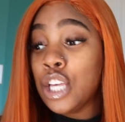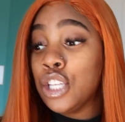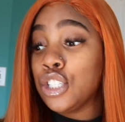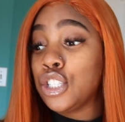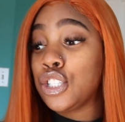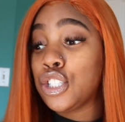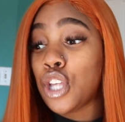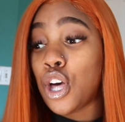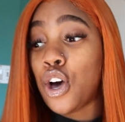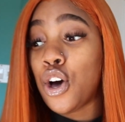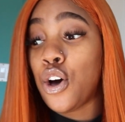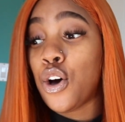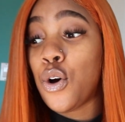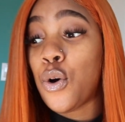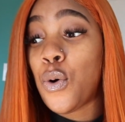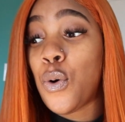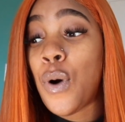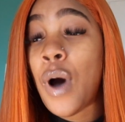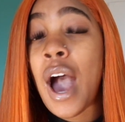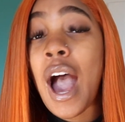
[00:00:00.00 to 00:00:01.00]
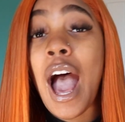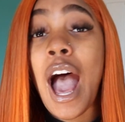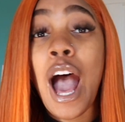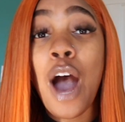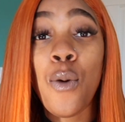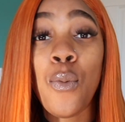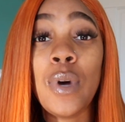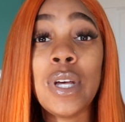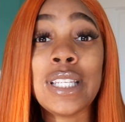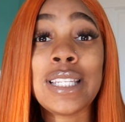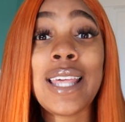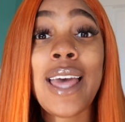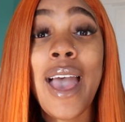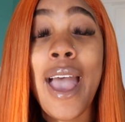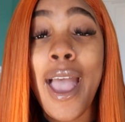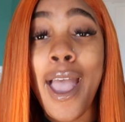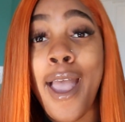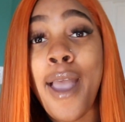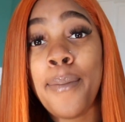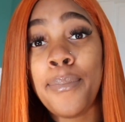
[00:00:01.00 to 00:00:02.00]
So I was
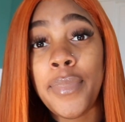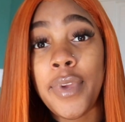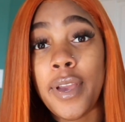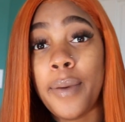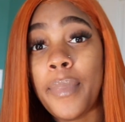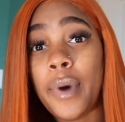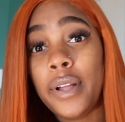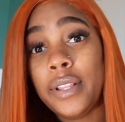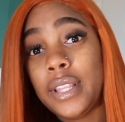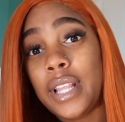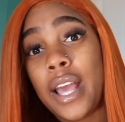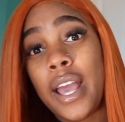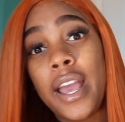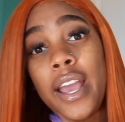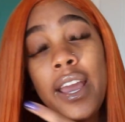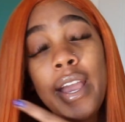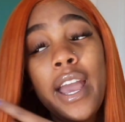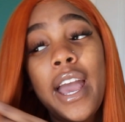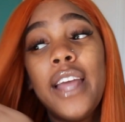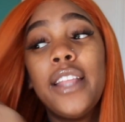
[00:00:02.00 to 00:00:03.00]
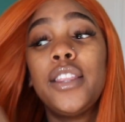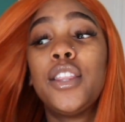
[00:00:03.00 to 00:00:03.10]
happy about that.